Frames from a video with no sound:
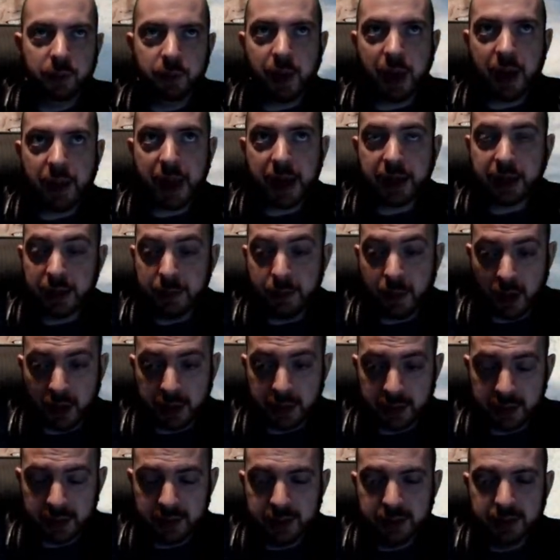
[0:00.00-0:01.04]
bear that in
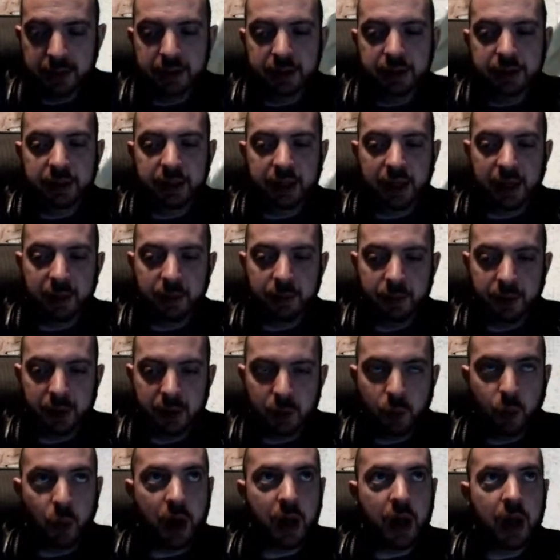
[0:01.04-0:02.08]
mind.
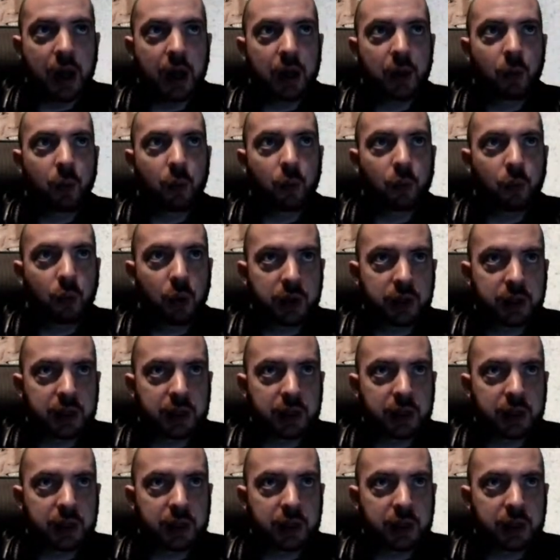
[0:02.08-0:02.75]
It's 1 to